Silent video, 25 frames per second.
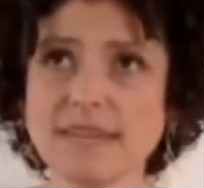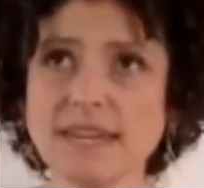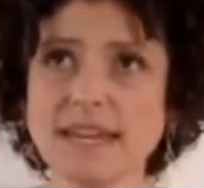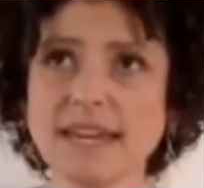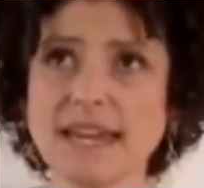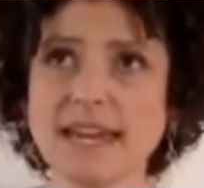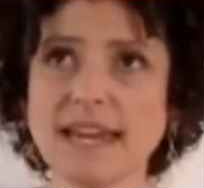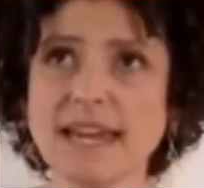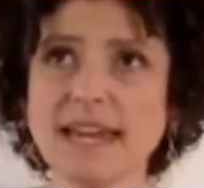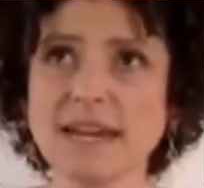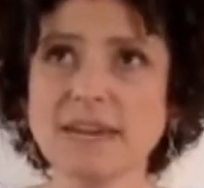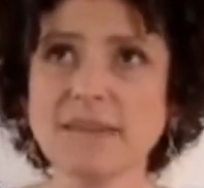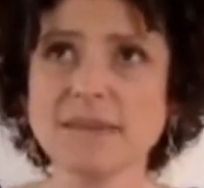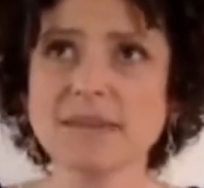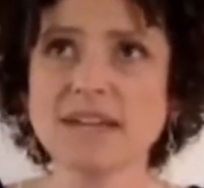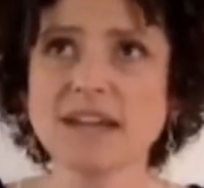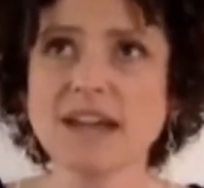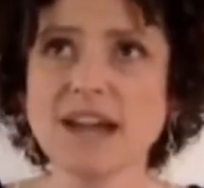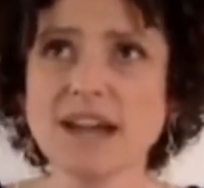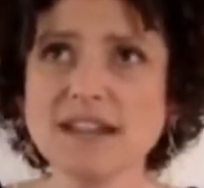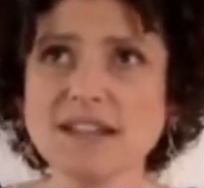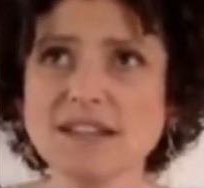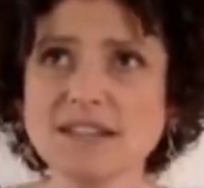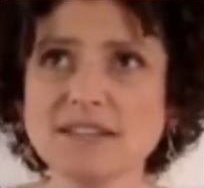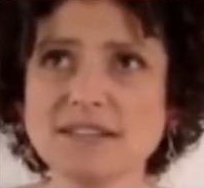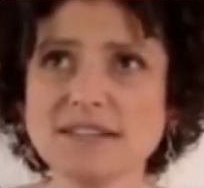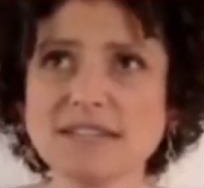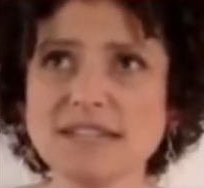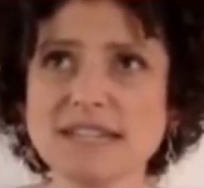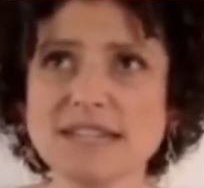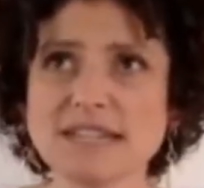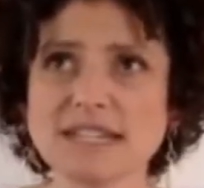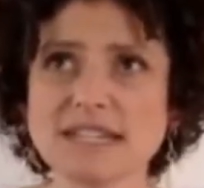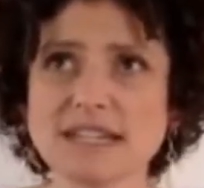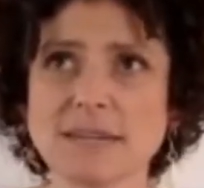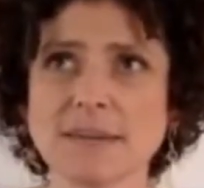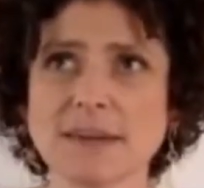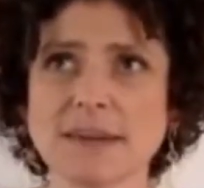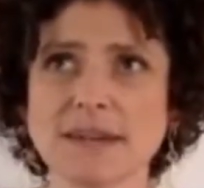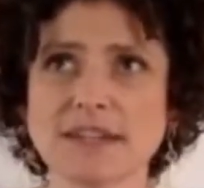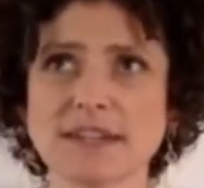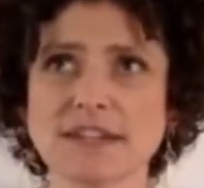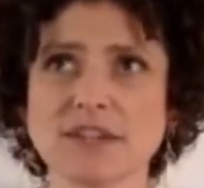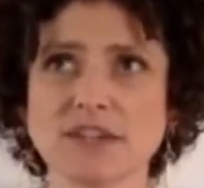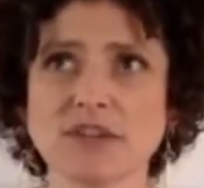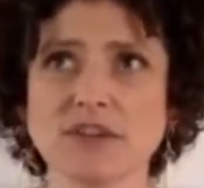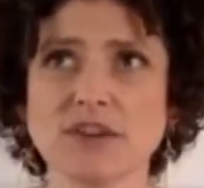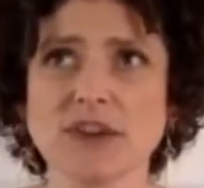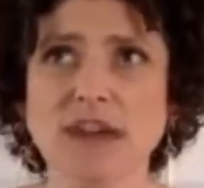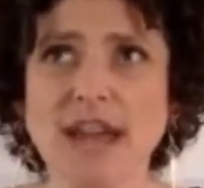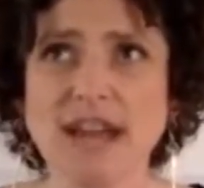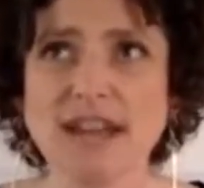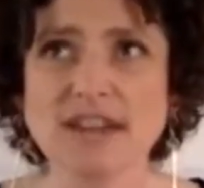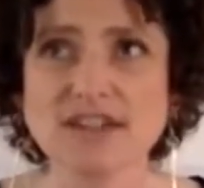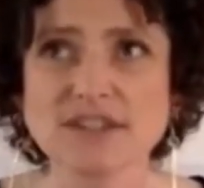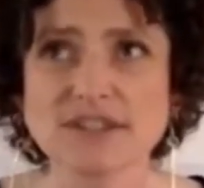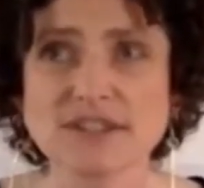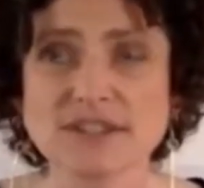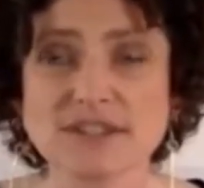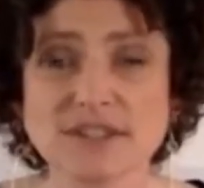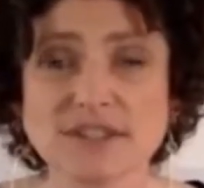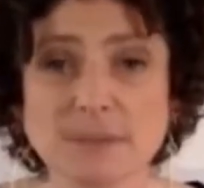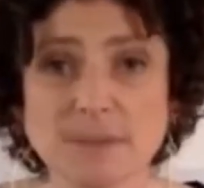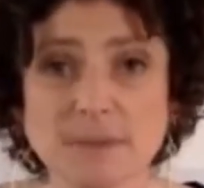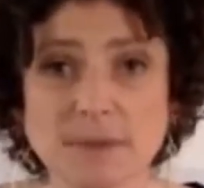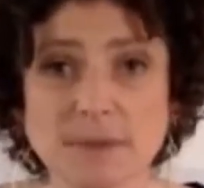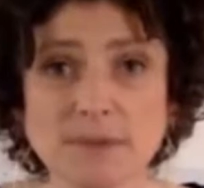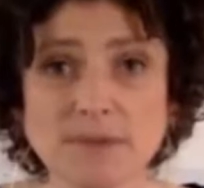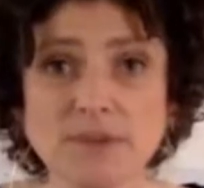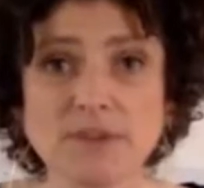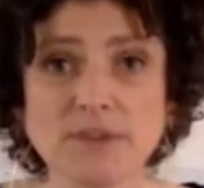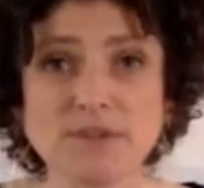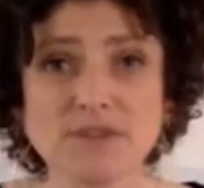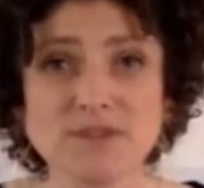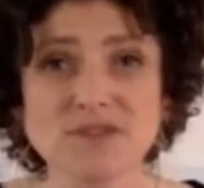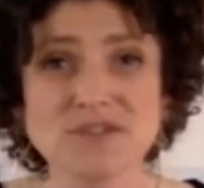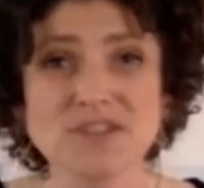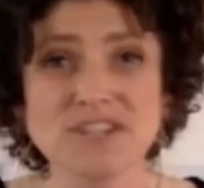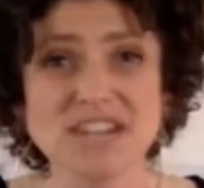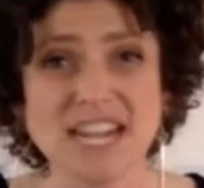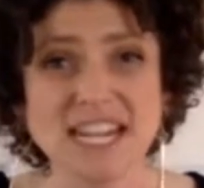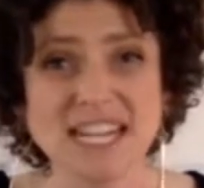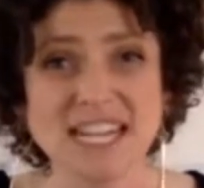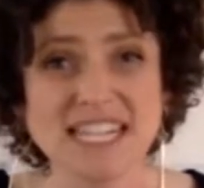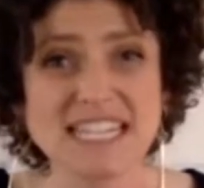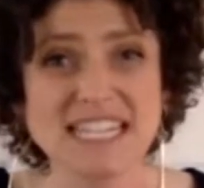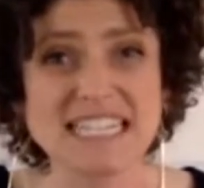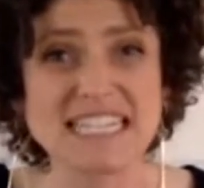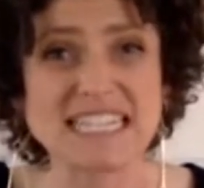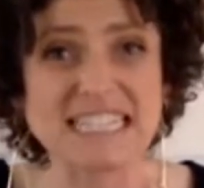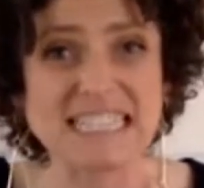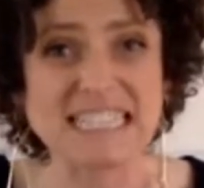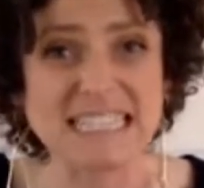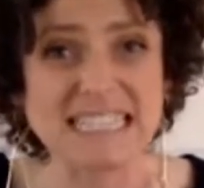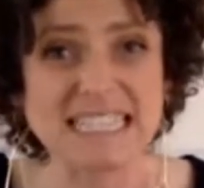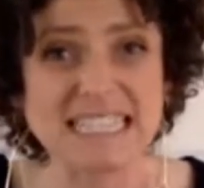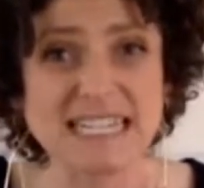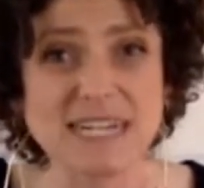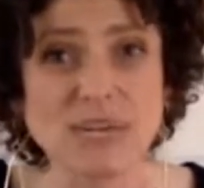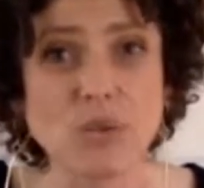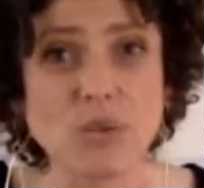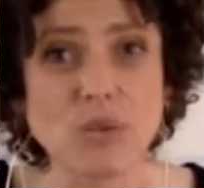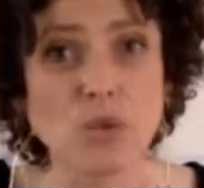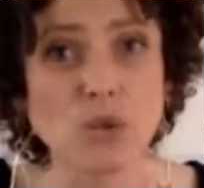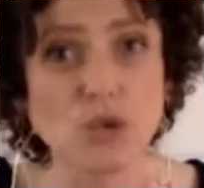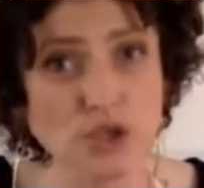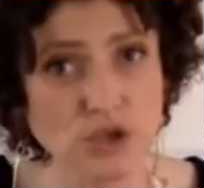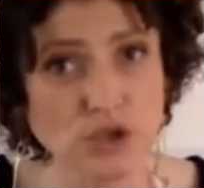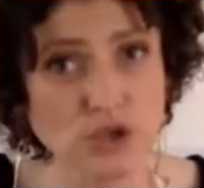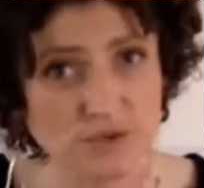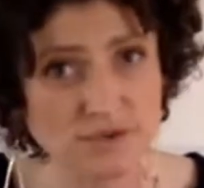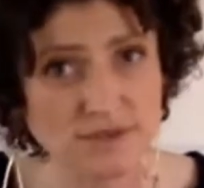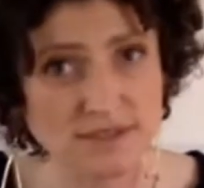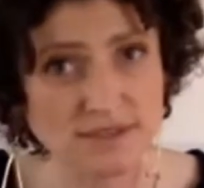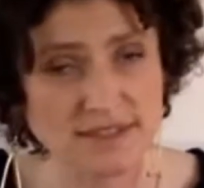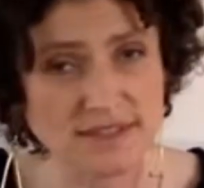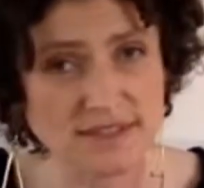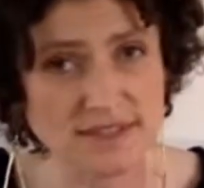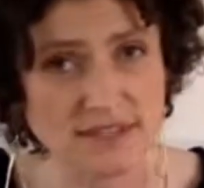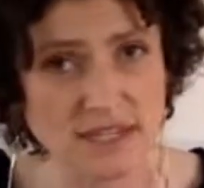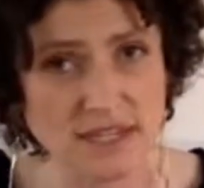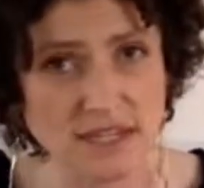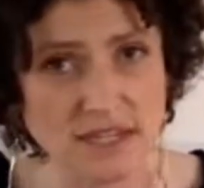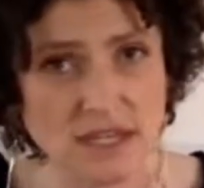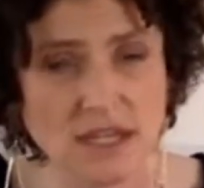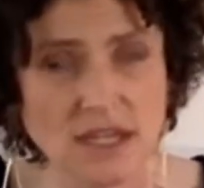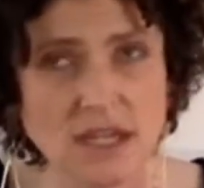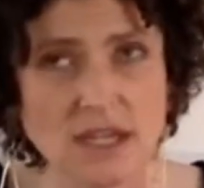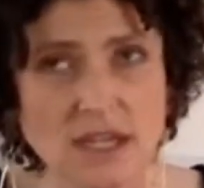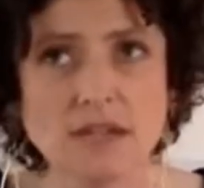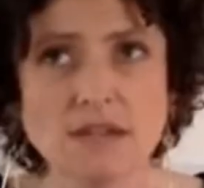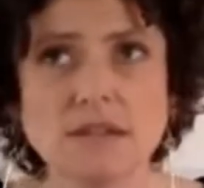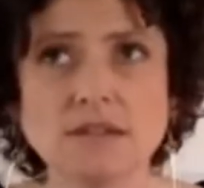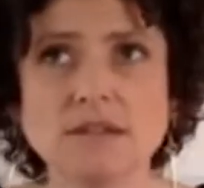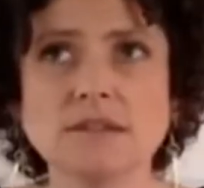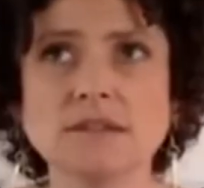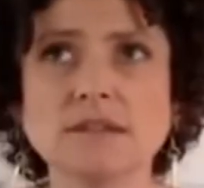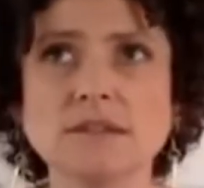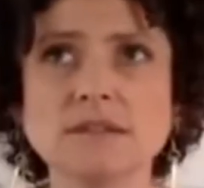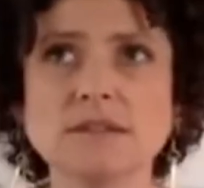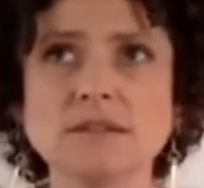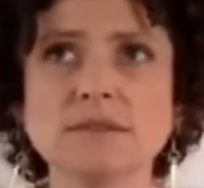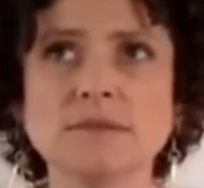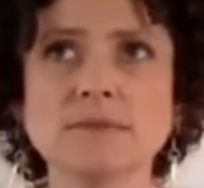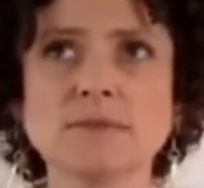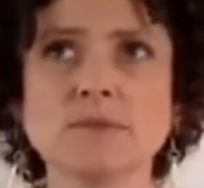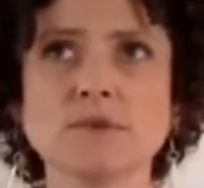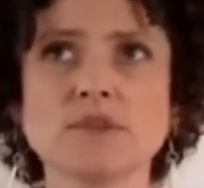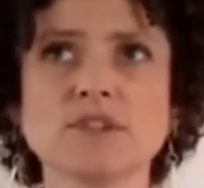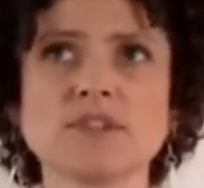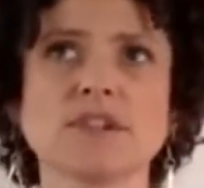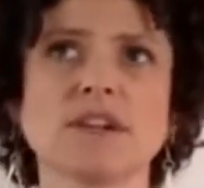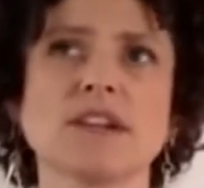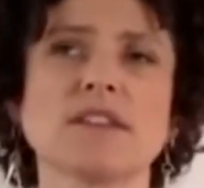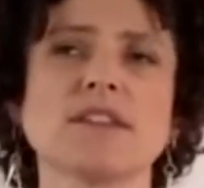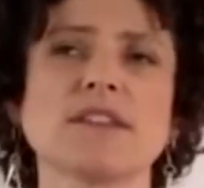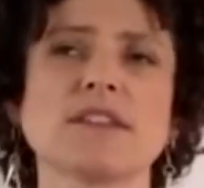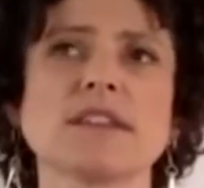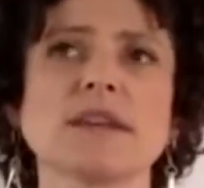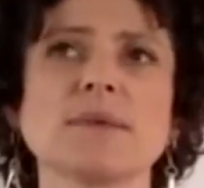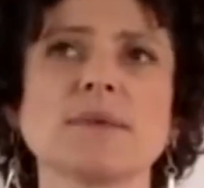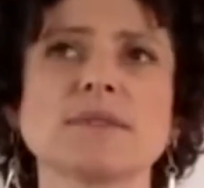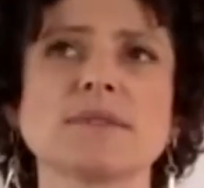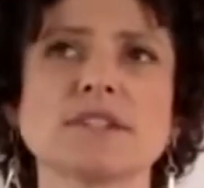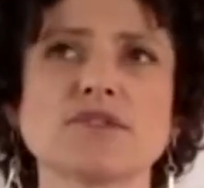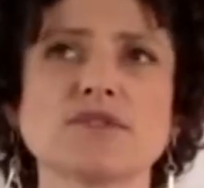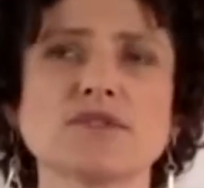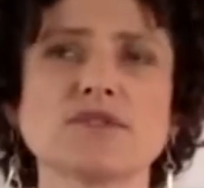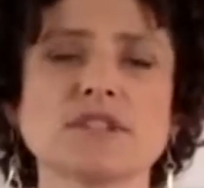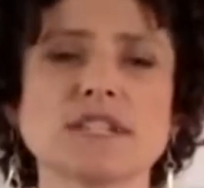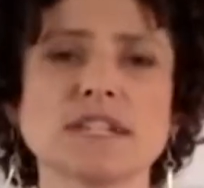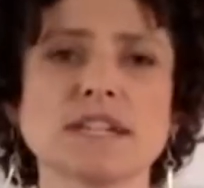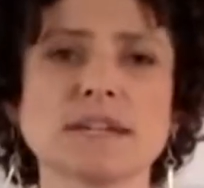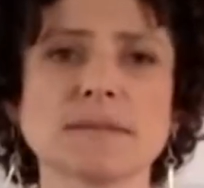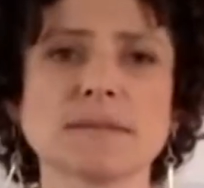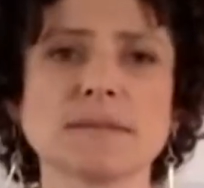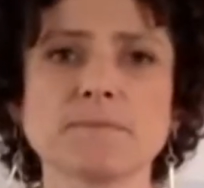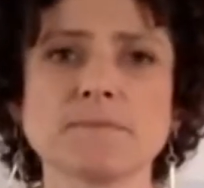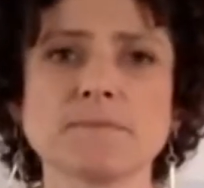And because of its antibacterial action, some people have used honey to clean wounds, which I thought that was interesting.